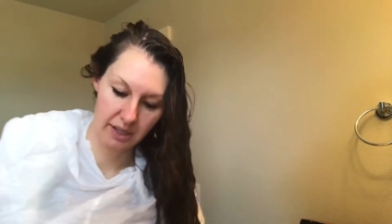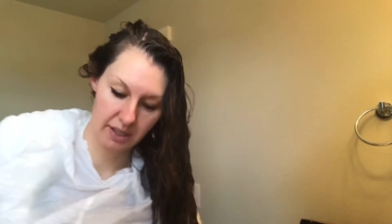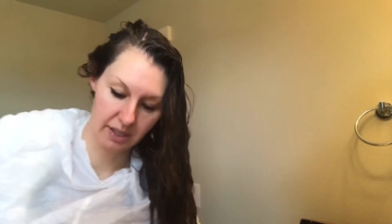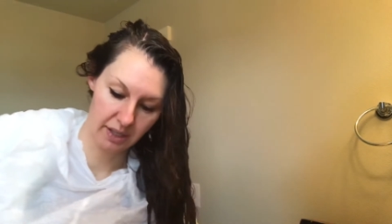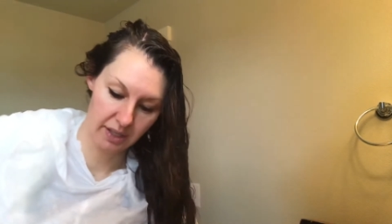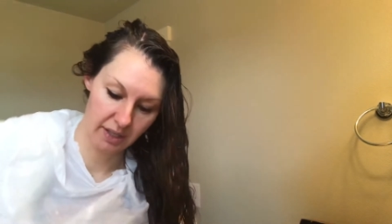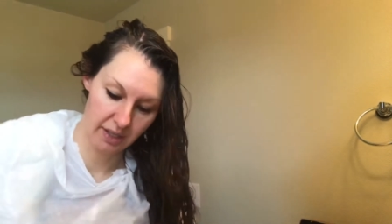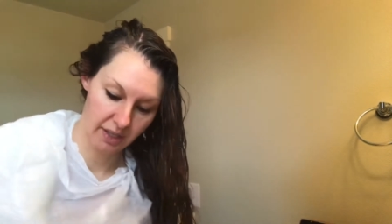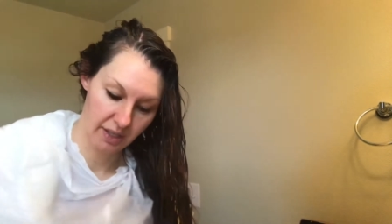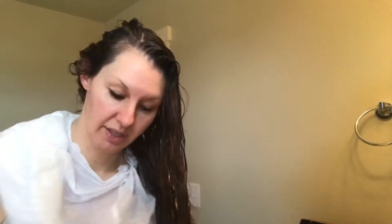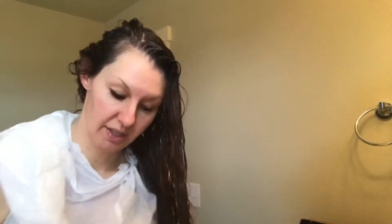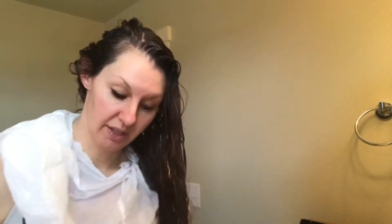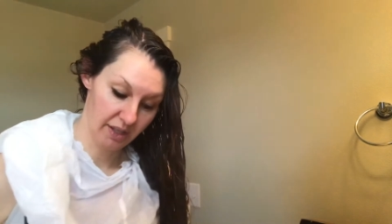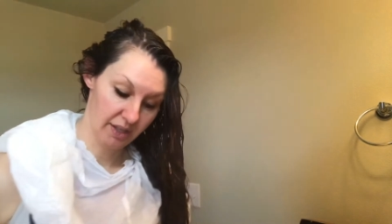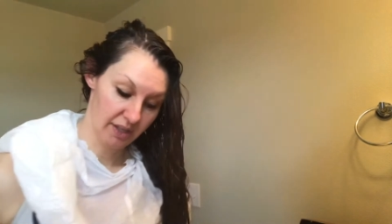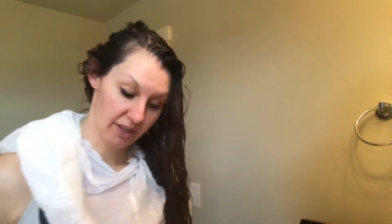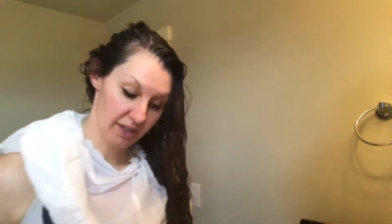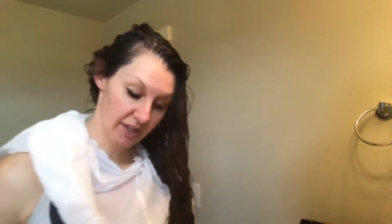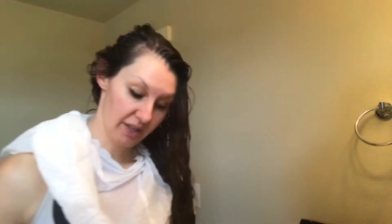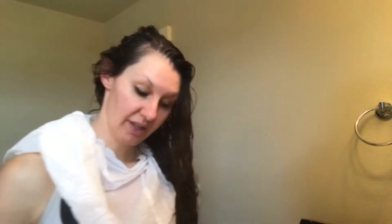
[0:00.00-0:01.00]

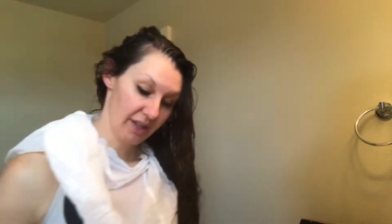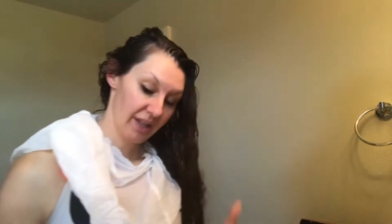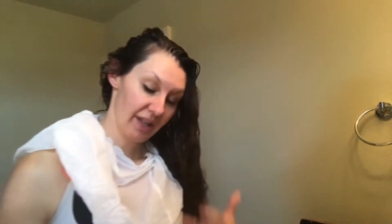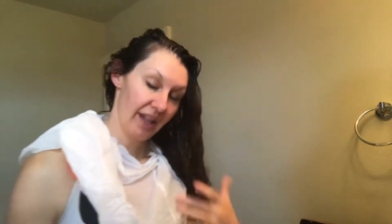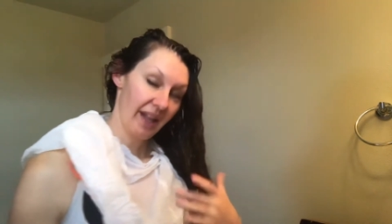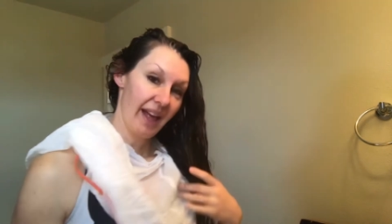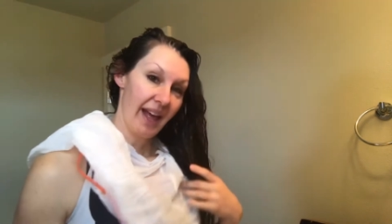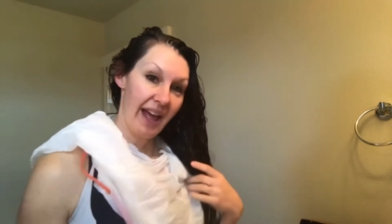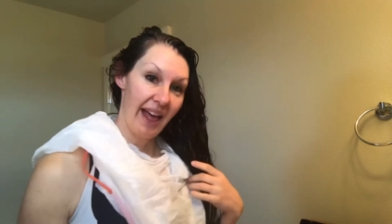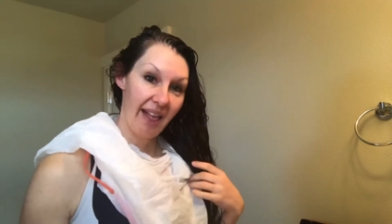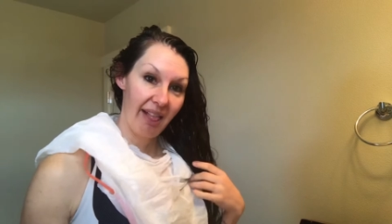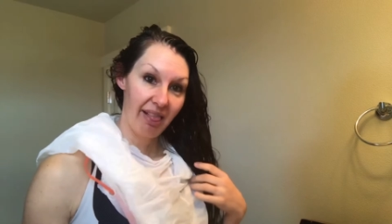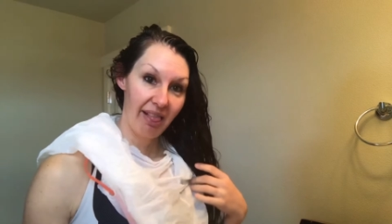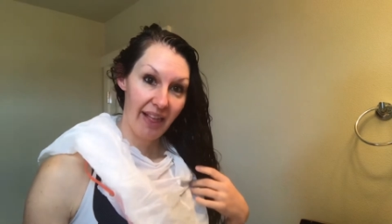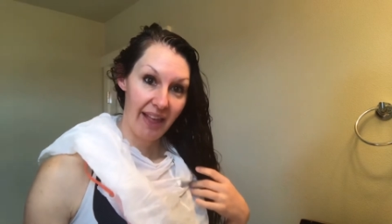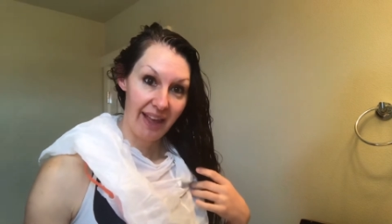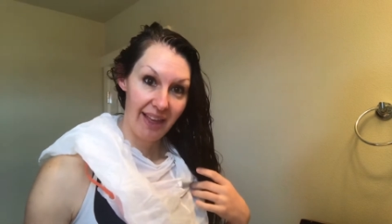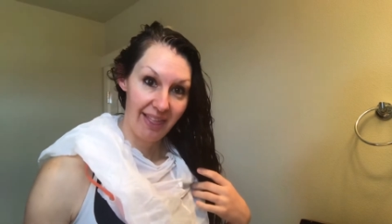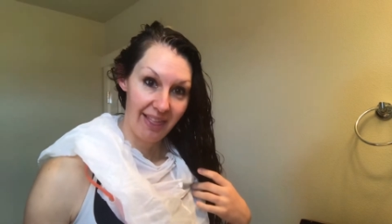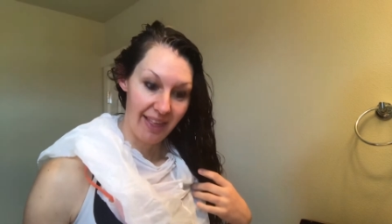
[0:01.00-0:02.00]
I
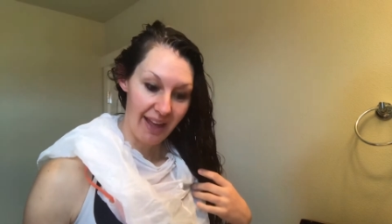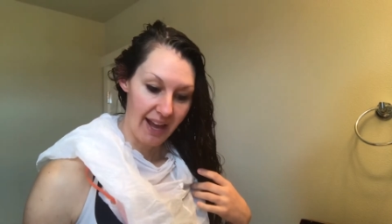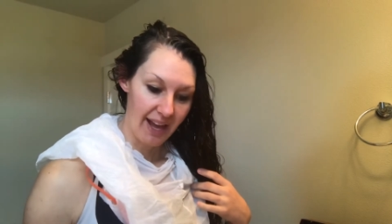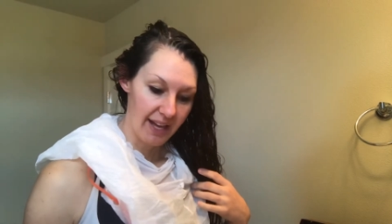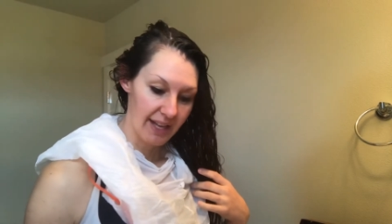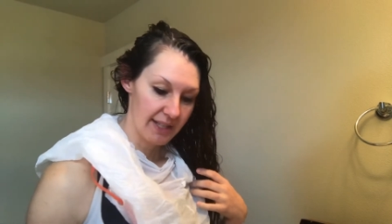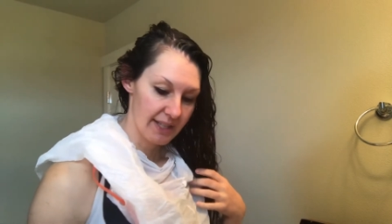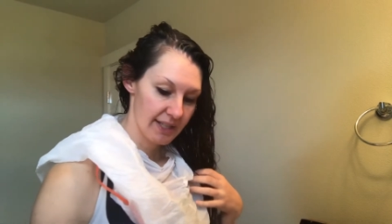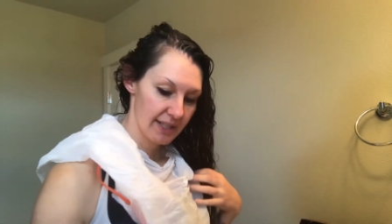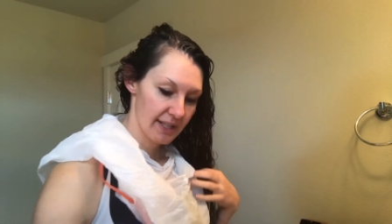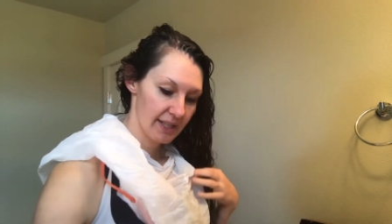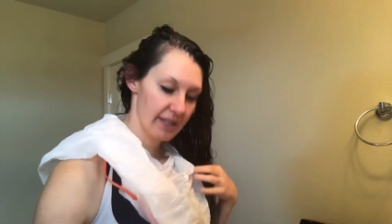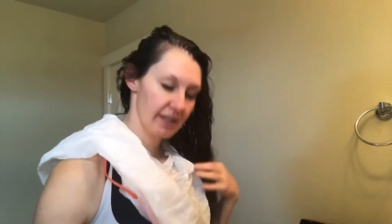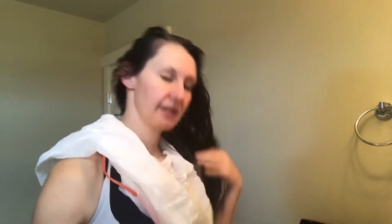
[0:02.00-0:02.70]
like that.